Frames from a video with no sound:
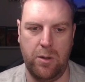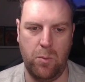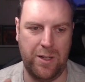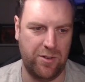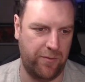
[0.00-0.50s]

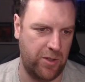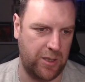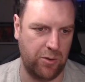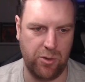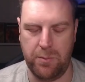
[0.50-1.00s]
whereas if you
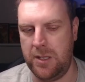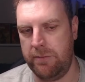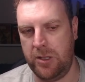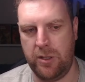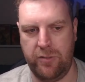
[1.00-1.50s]
kill something you
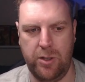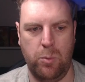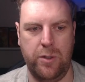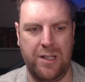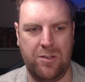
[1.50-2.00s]
recover in the
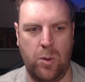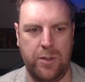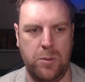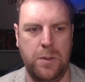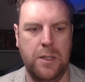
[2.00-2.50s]
wound. That's quite
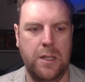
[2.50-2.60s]
cool.